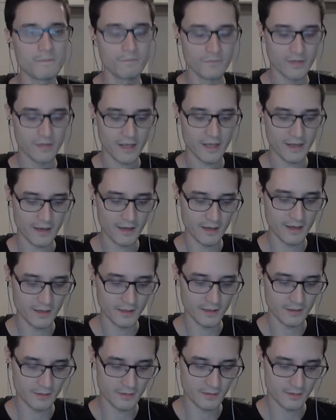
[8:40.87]

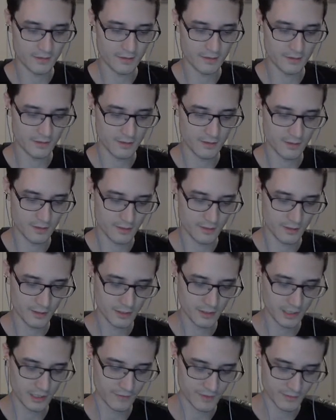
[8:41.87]
And it
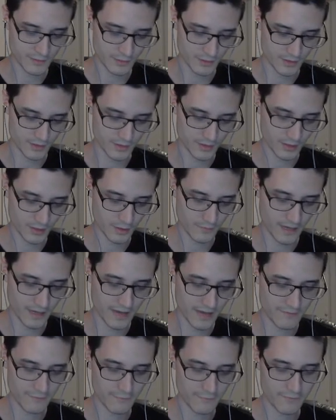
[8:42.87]
could have some other stuff. I
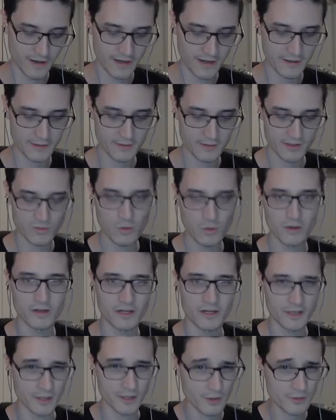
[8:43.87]
haven't fired this one
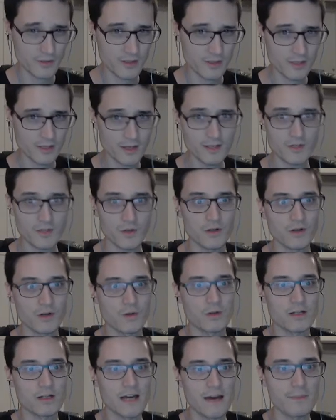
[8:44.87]
on Ghost yet, so I don't know
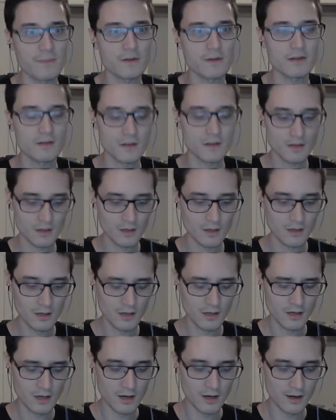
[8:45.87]
what will happen.
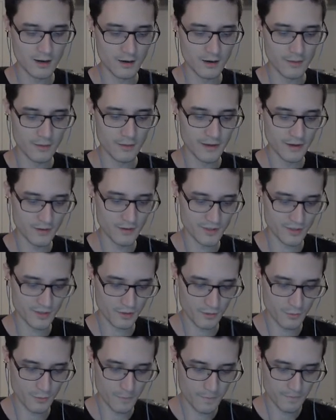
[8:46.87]
And
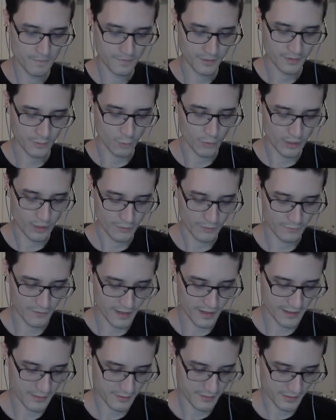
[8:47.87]
also, when I
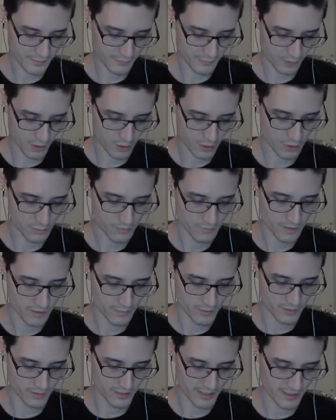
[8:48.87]
fire, this frog will move up
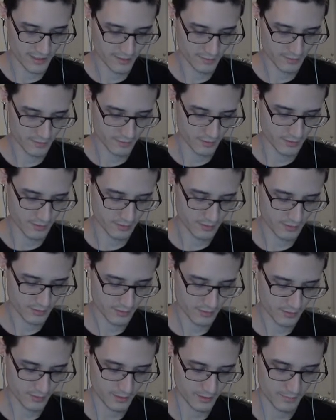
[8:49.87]
or down,
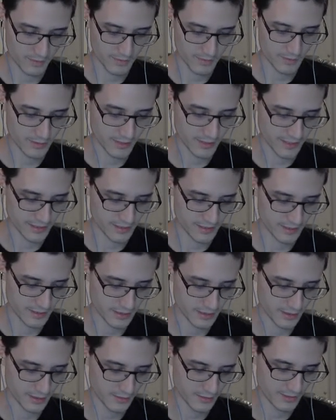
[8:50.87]
and maybe I can get
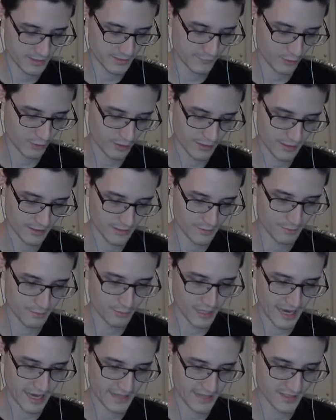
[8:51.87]
this frog in the
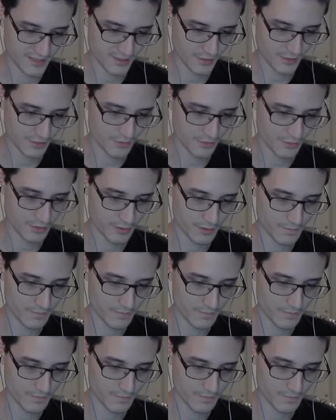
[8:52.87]
blast zone